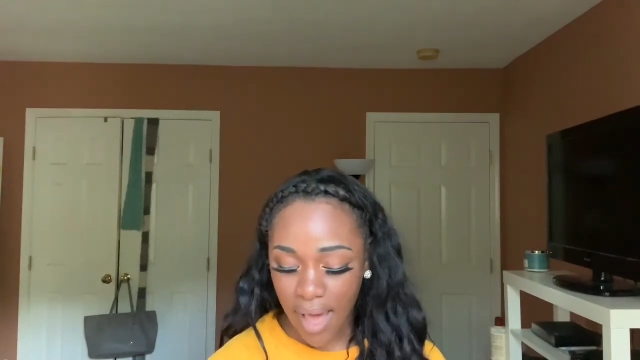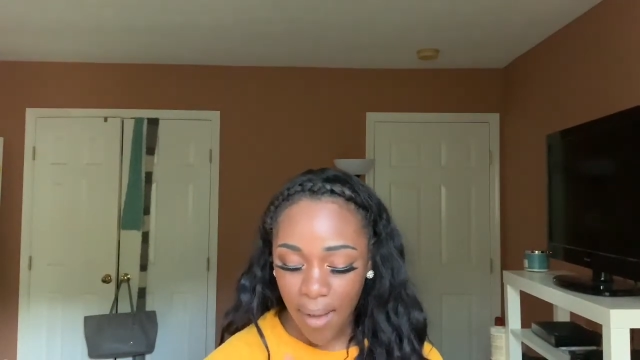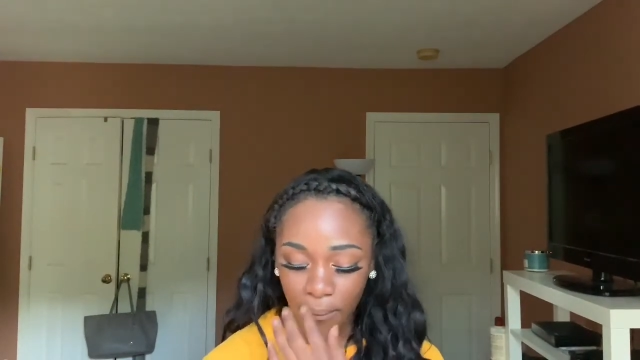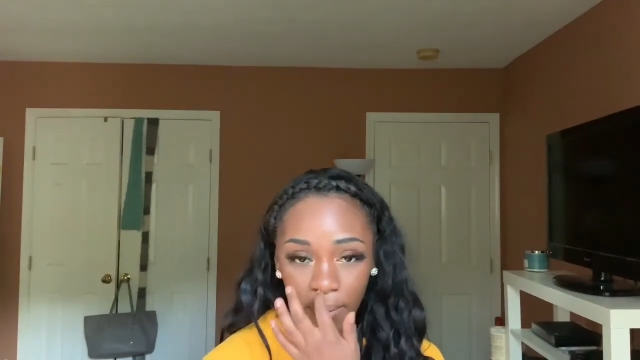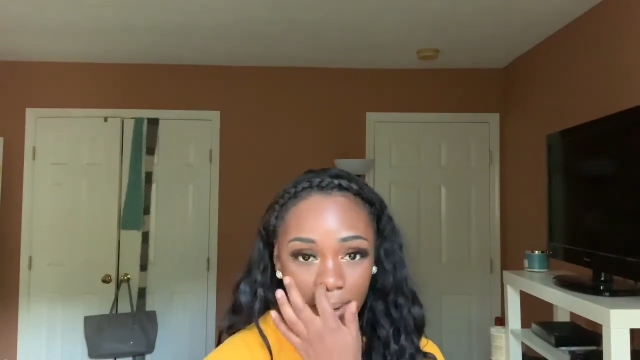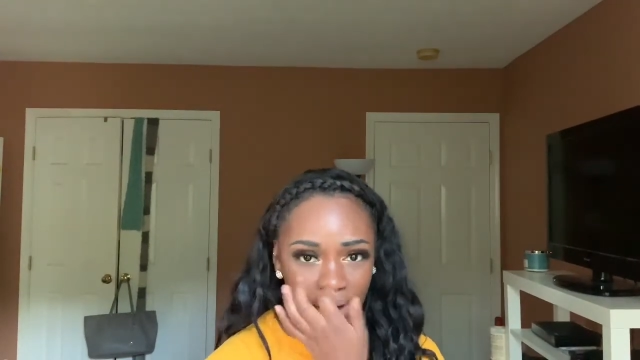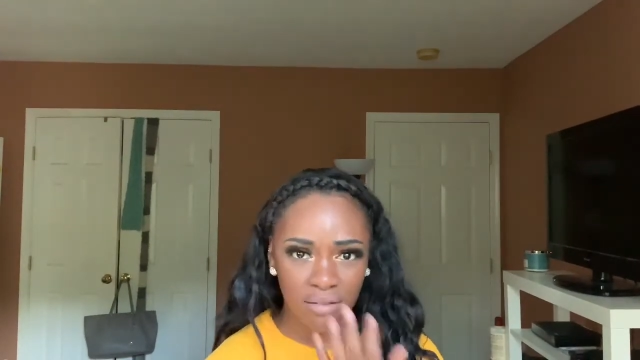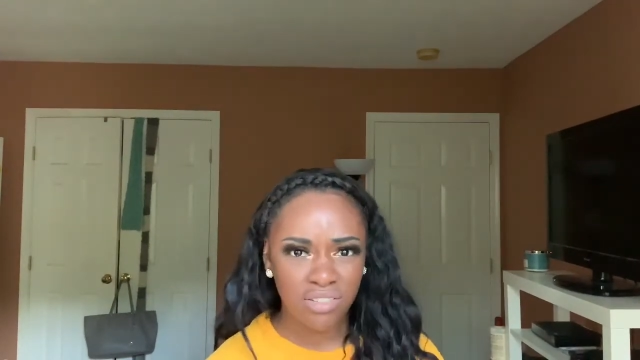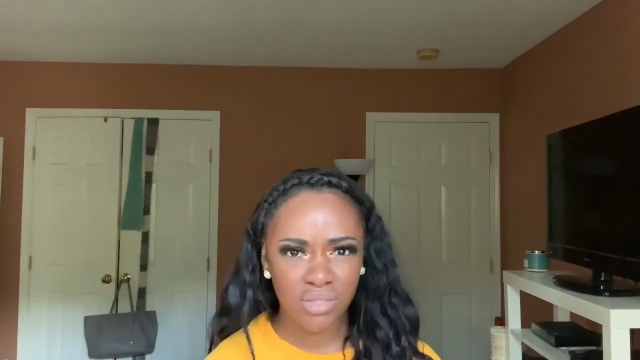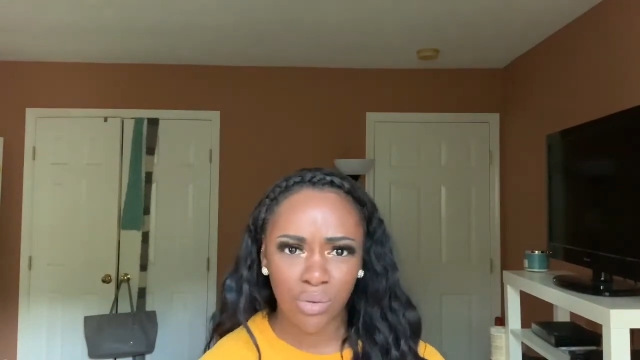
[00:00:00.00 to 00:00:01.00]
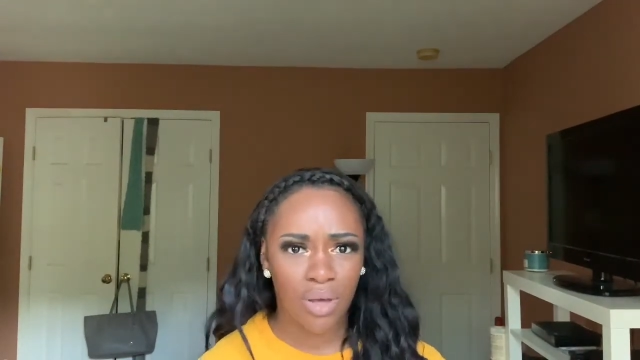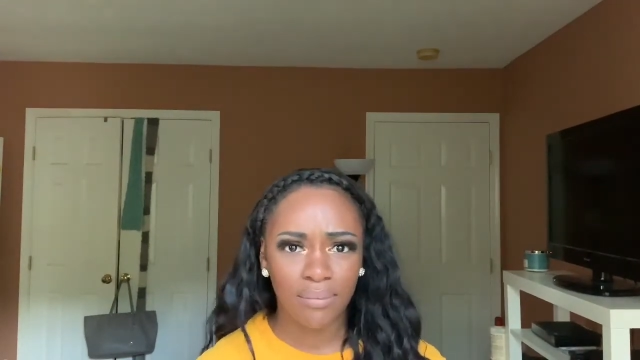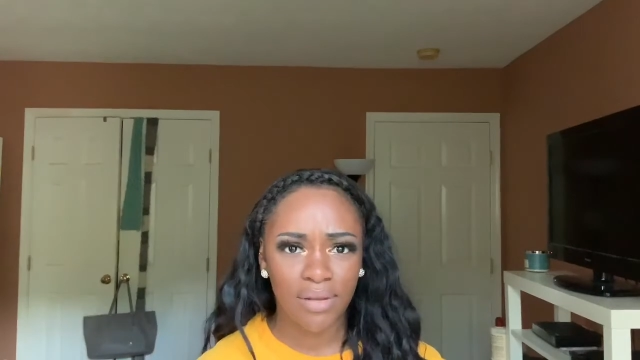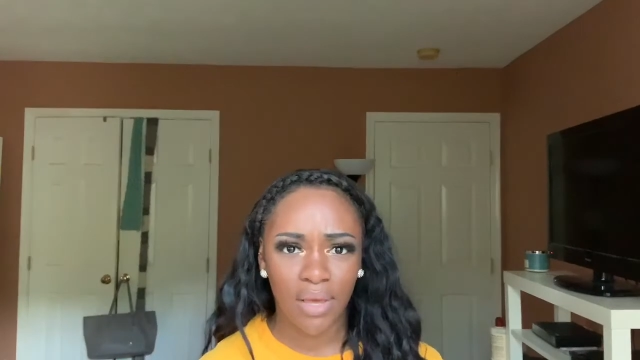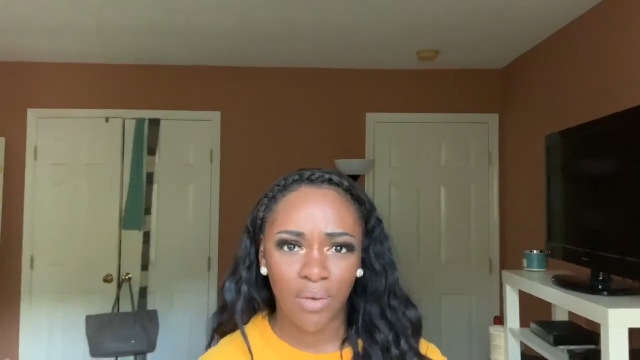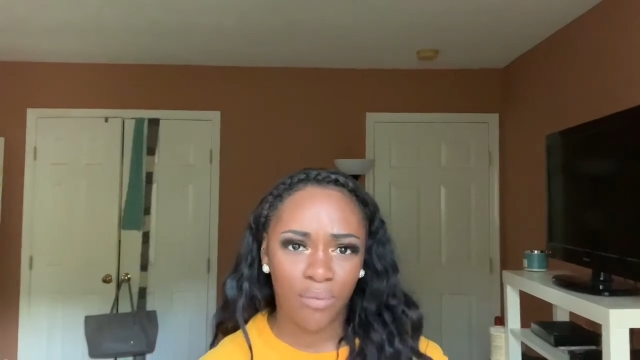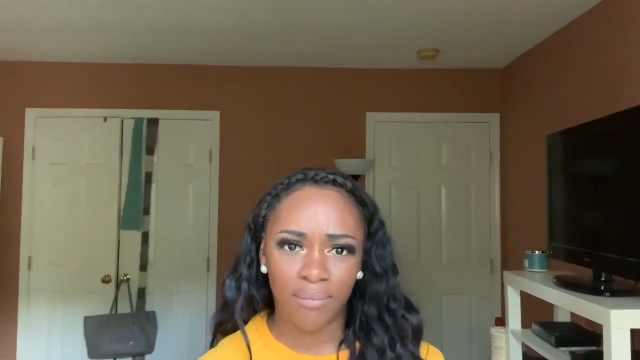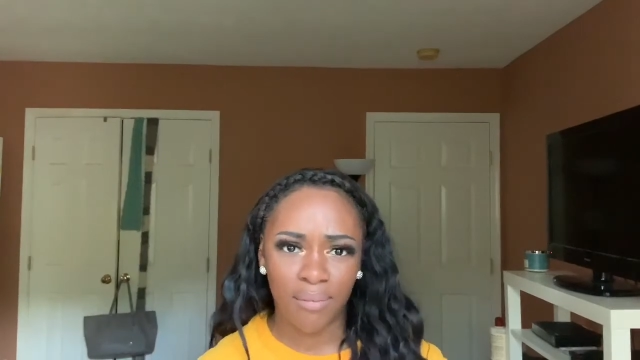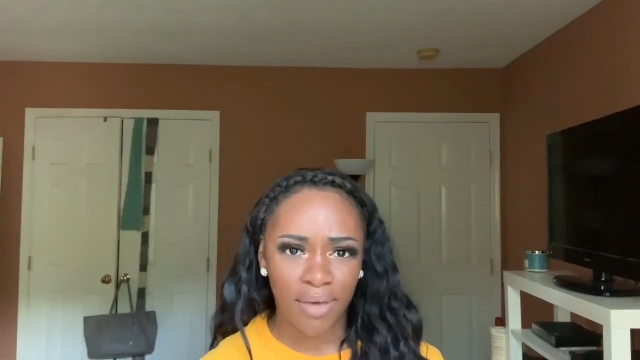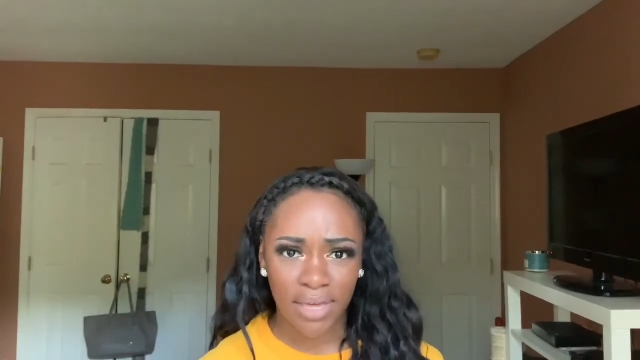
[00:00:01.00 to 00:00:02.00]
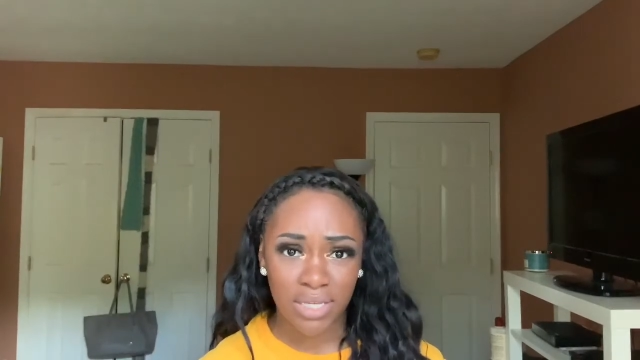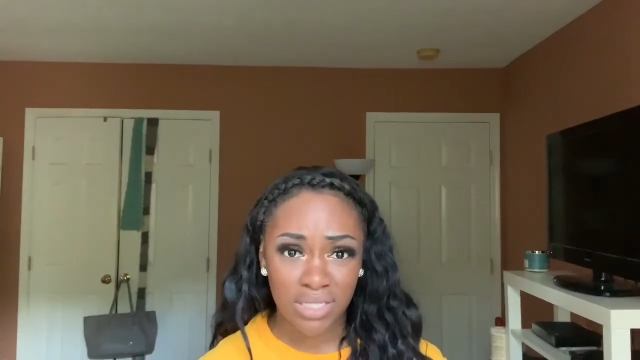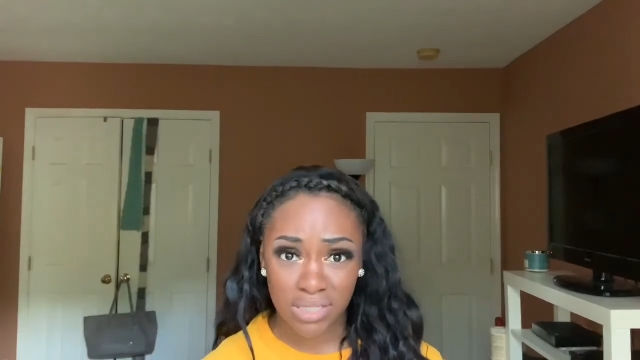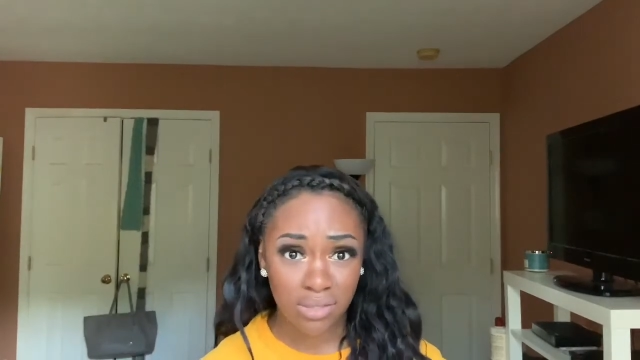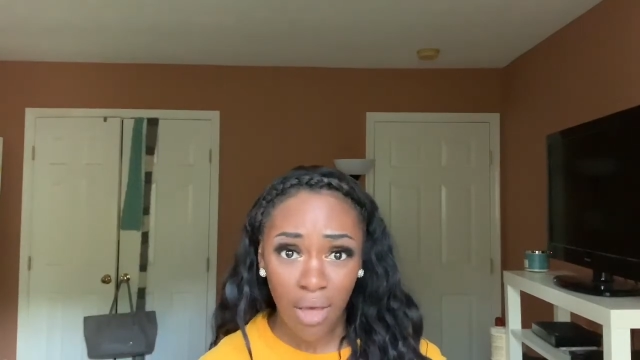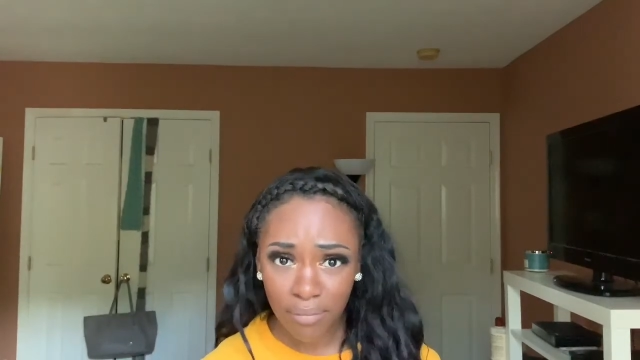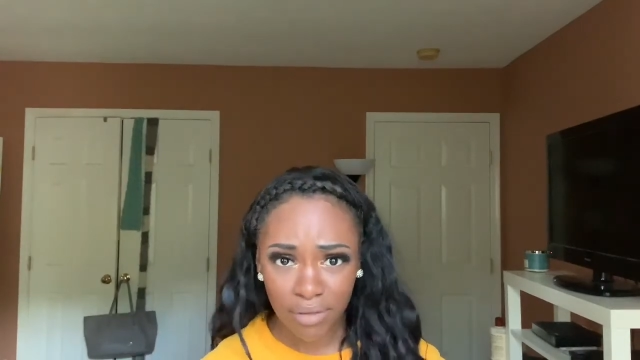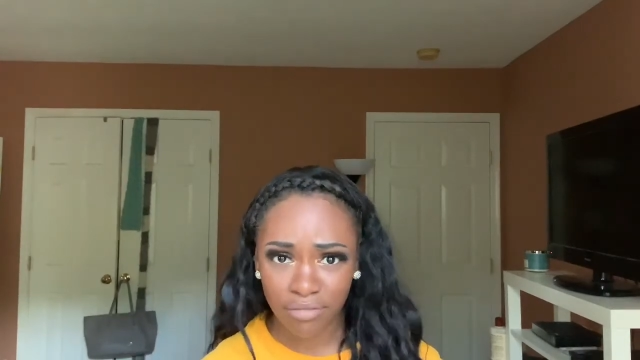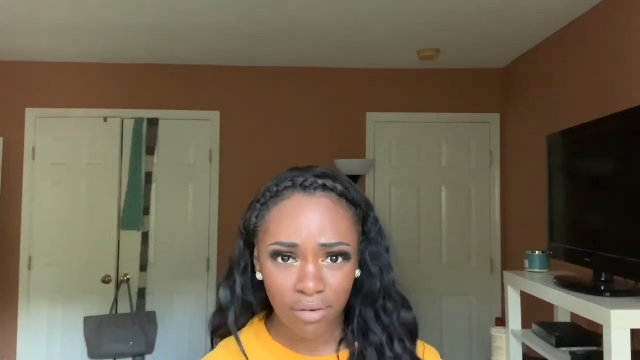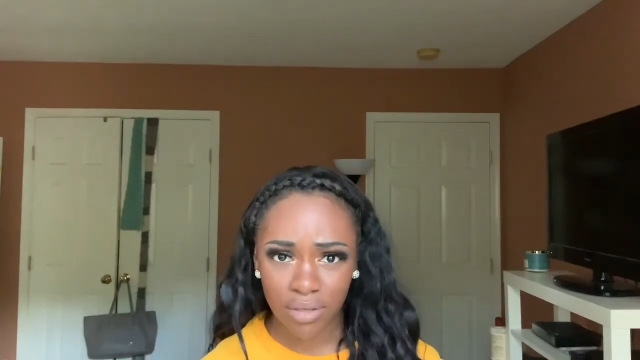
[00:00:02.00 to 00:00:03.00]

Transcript: I want every single update on where my package is coming from.